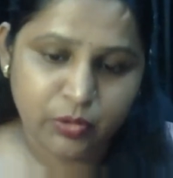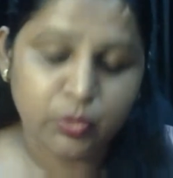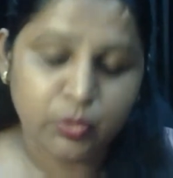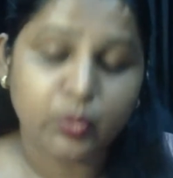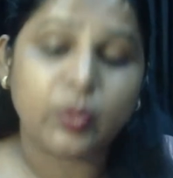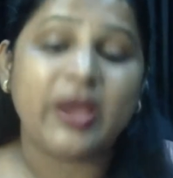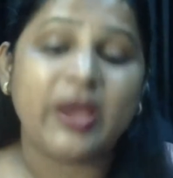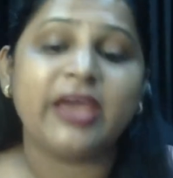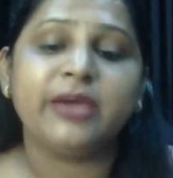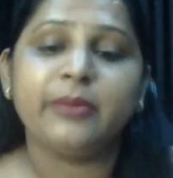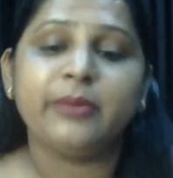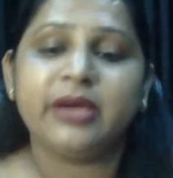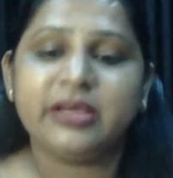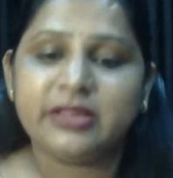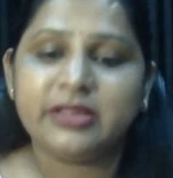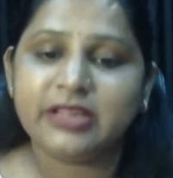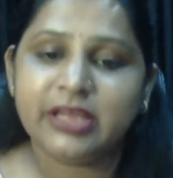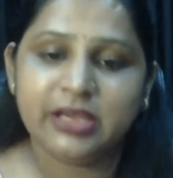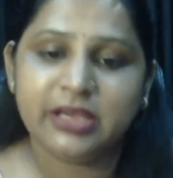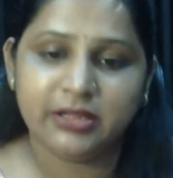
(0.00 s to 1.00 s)
Why am I
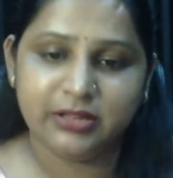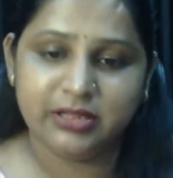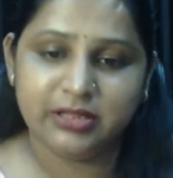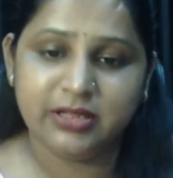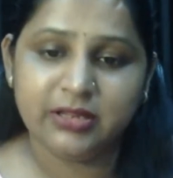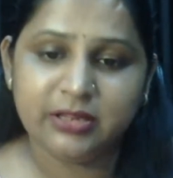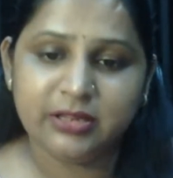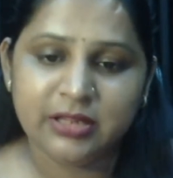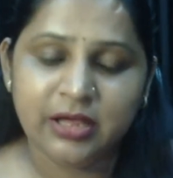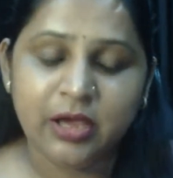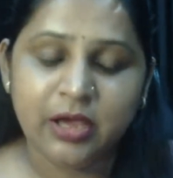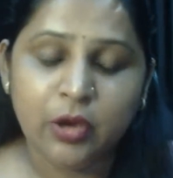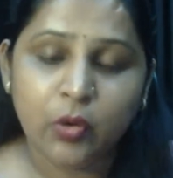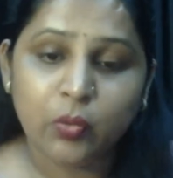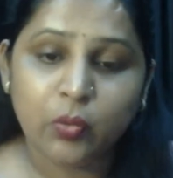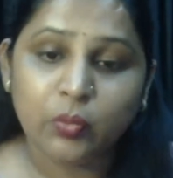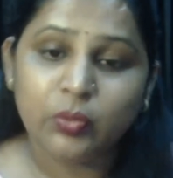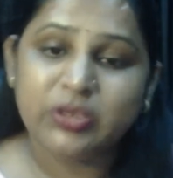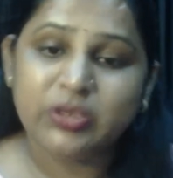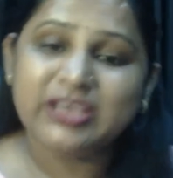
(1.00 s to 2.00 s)
saying this?
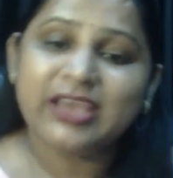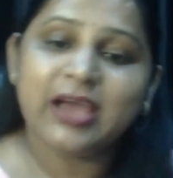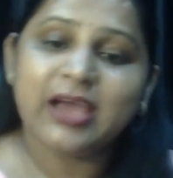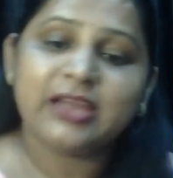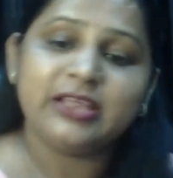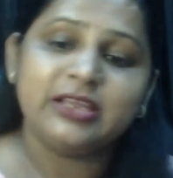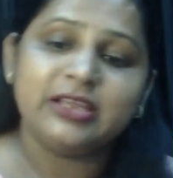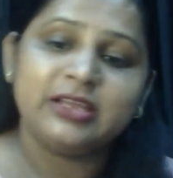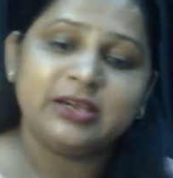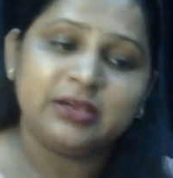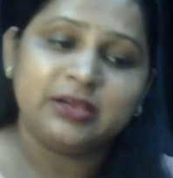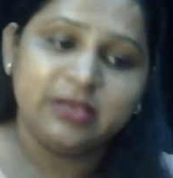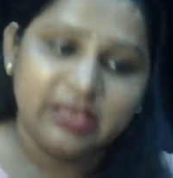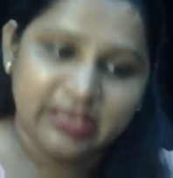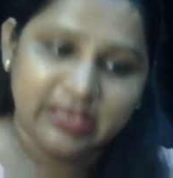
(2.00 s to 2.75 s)
We are in a